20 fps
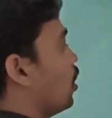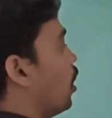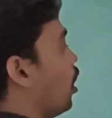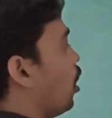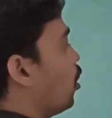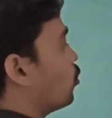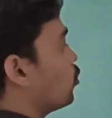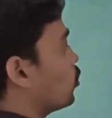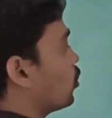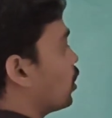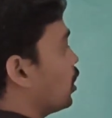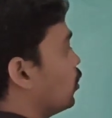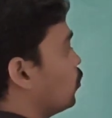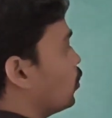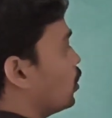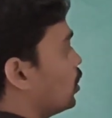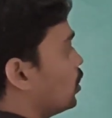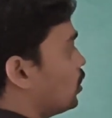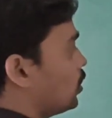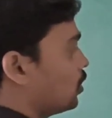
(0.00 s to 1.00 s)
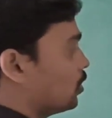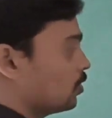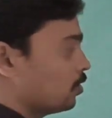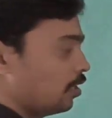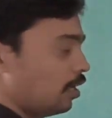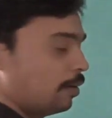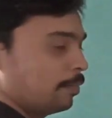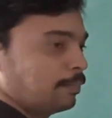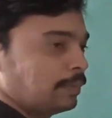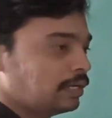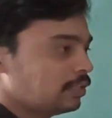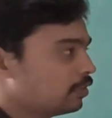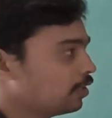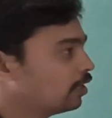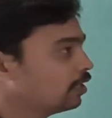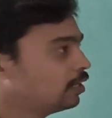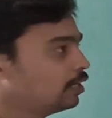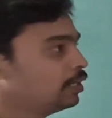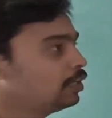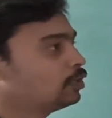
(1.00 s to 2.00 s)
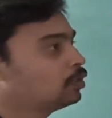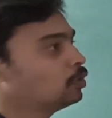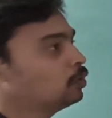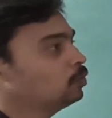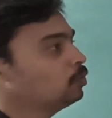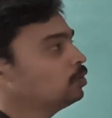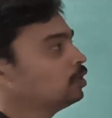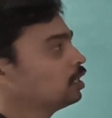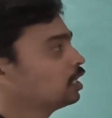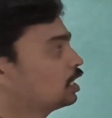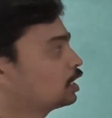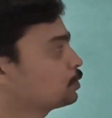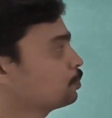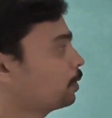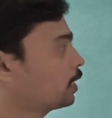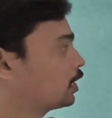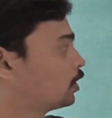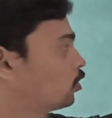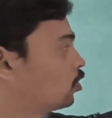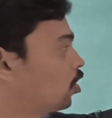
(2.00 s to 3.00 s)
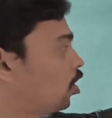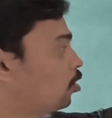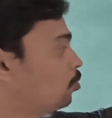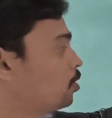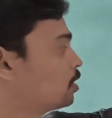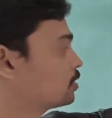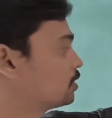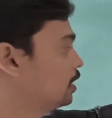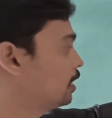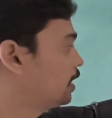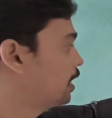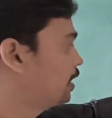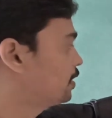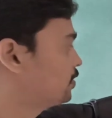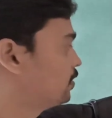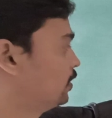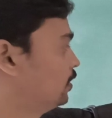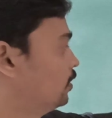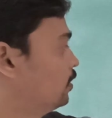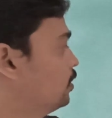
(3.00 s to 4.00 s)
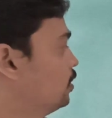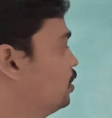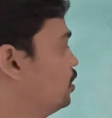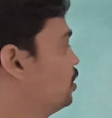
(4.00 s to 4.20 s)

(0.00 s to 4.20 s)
How to convert the methane into respective carboxylic acid?